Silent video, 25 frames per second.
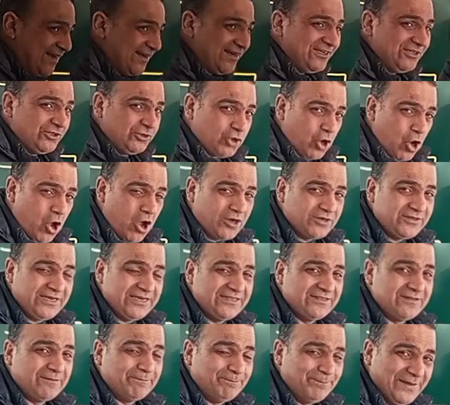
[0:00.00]
that I talked
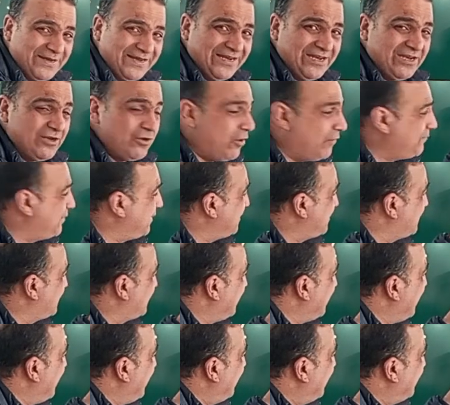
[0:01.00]
in the beginning of
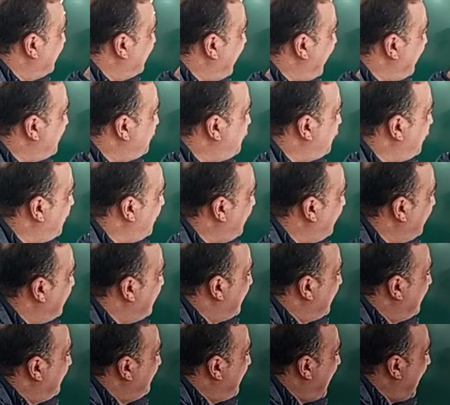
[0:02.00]
this lecture,
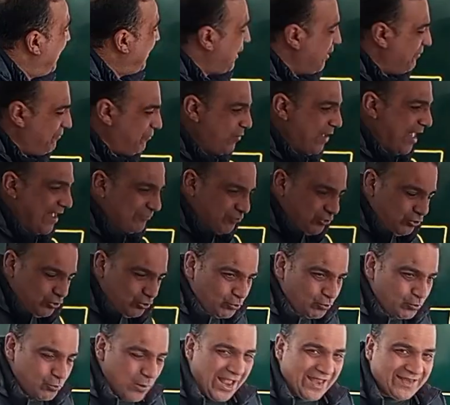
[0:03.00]
that if you have
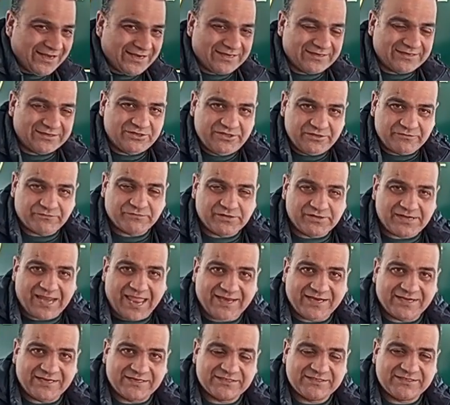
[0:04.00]
two different
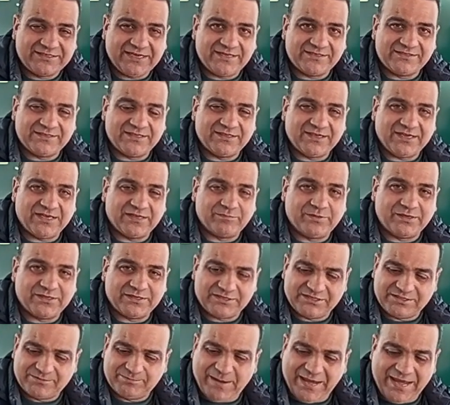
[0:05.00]
eigenstates in the
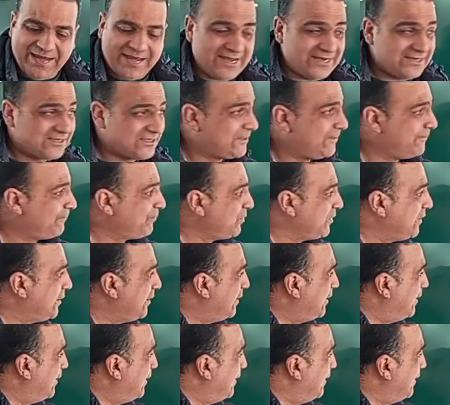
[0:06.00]
Hilbert space,
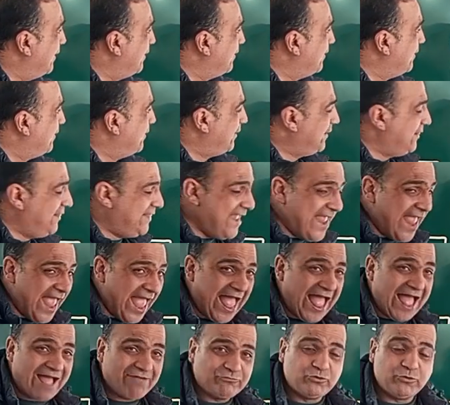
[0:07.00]
they
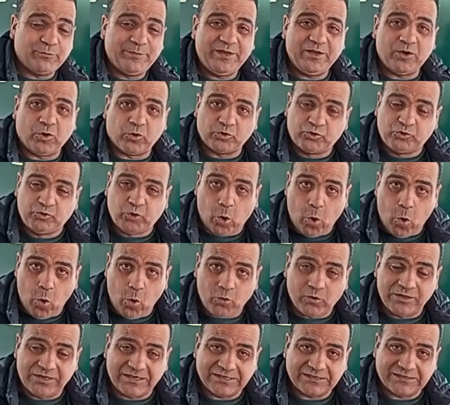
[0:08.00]
have to be
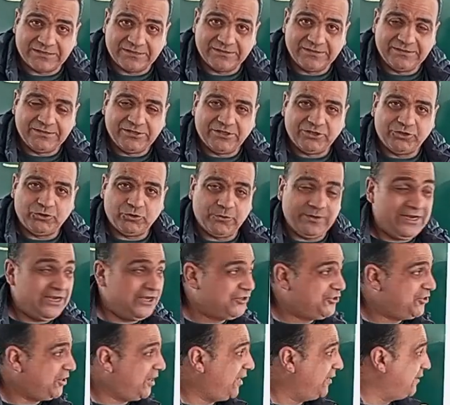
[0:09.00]
orthogonal to
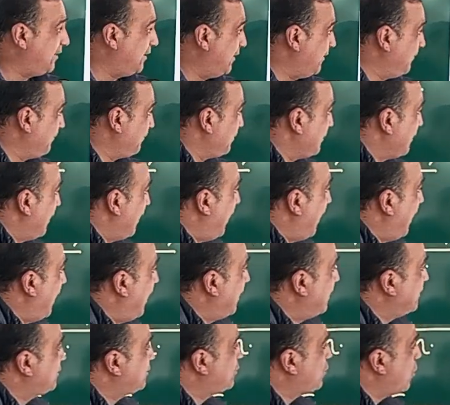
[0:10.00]
each other,
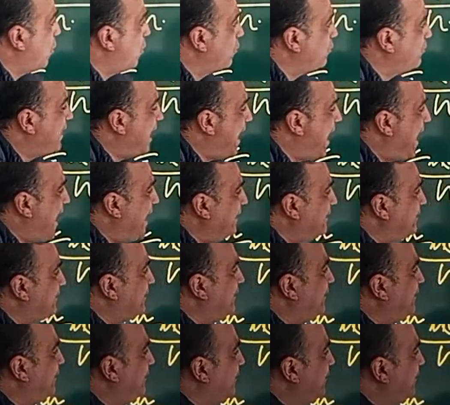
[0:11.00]
so
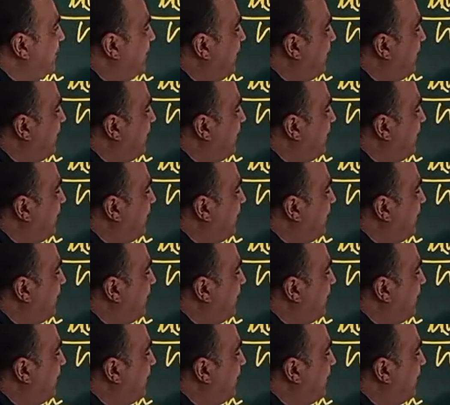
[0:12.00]
that